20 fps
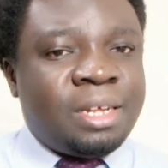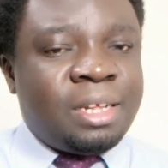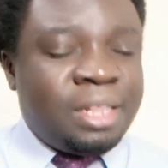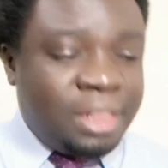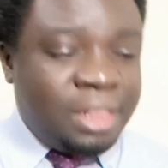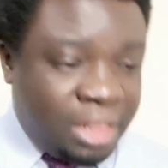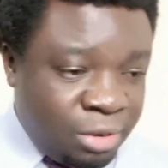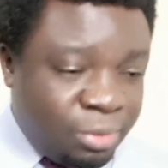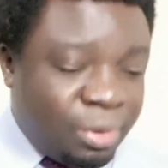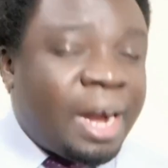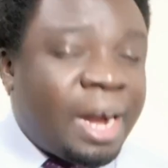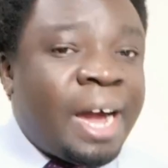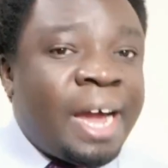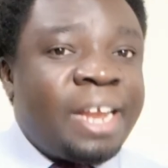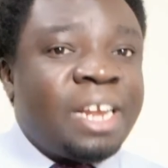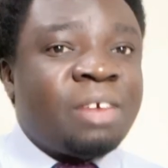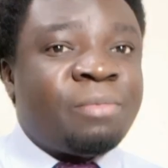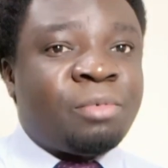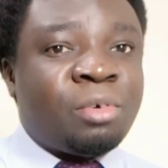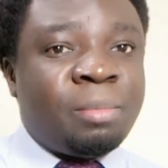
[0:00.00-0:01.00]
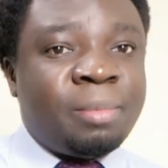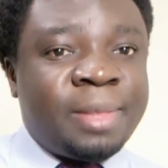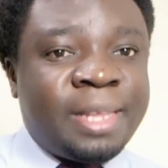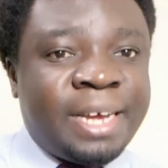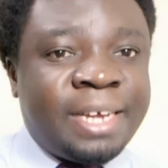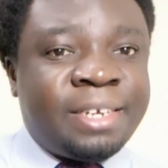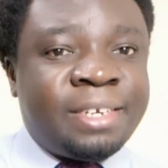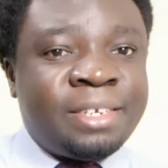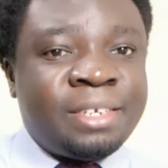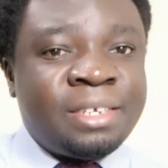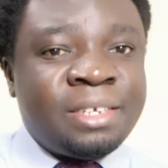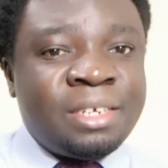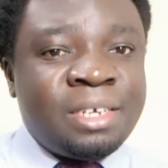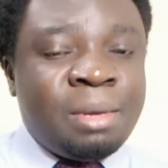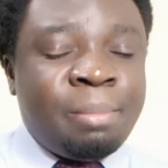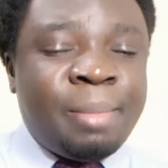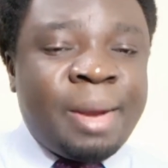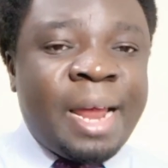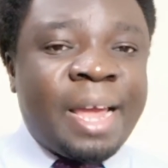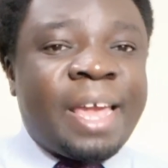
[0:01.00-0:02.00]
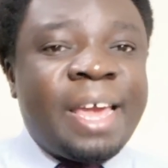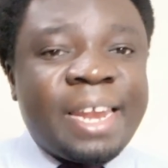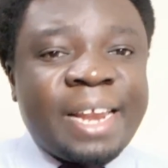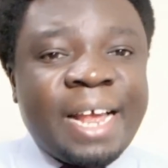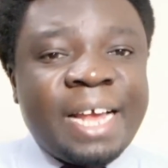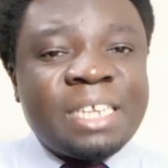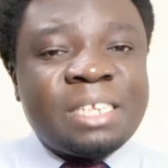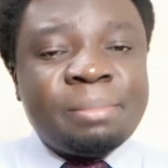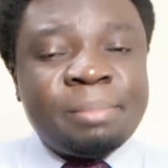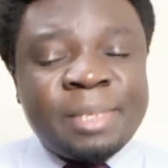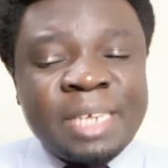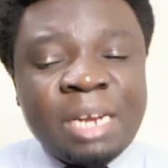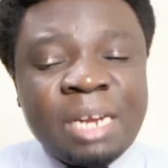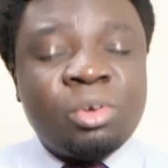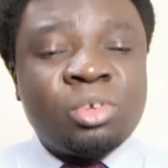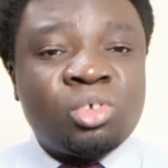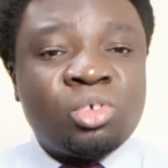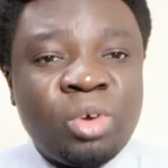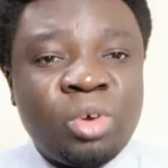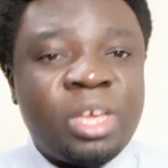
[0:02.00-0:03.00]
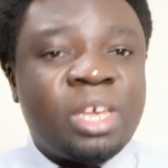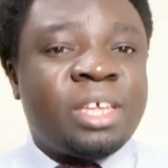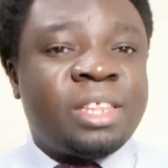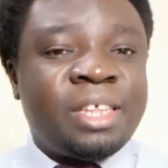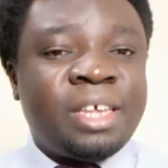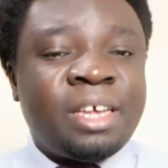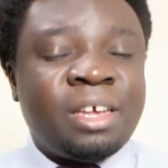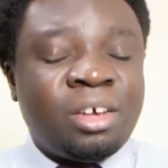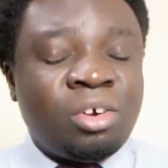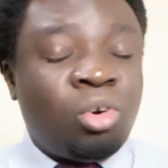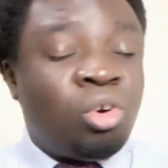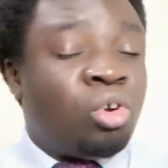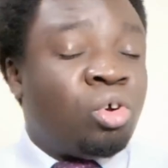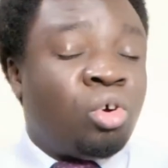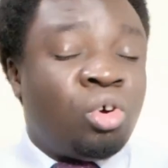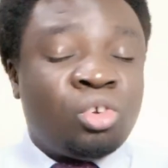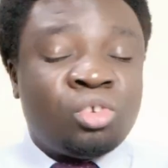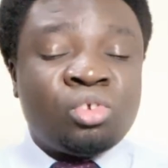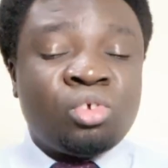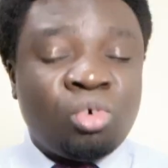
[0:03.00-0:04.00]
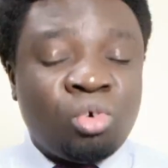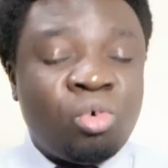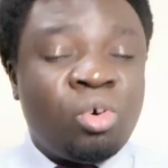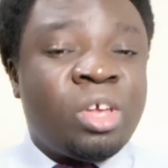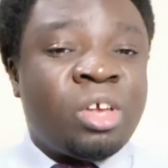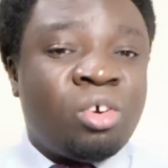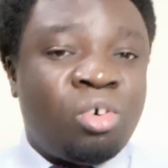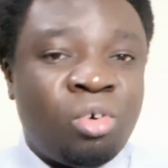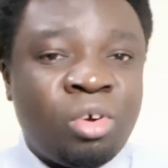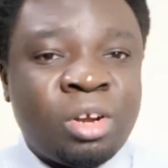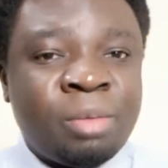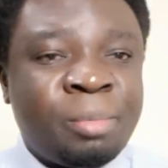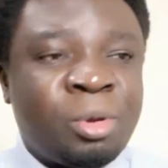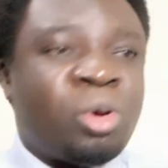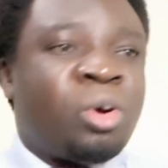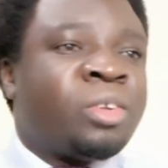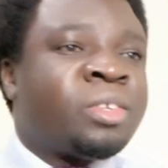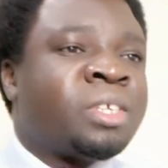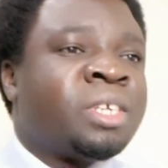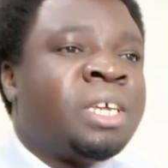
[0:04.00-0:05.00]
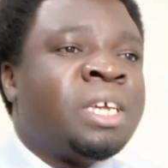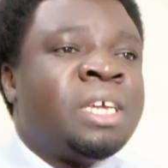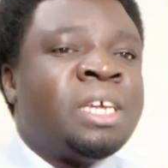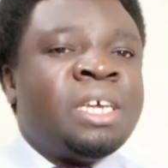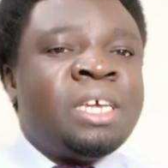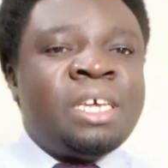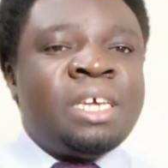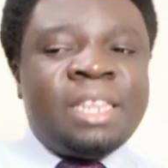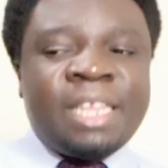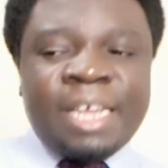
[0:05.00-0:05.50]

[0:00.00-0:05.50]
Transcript: they were earning from that. But again, Kazi Mtaani was going there, also going on, because the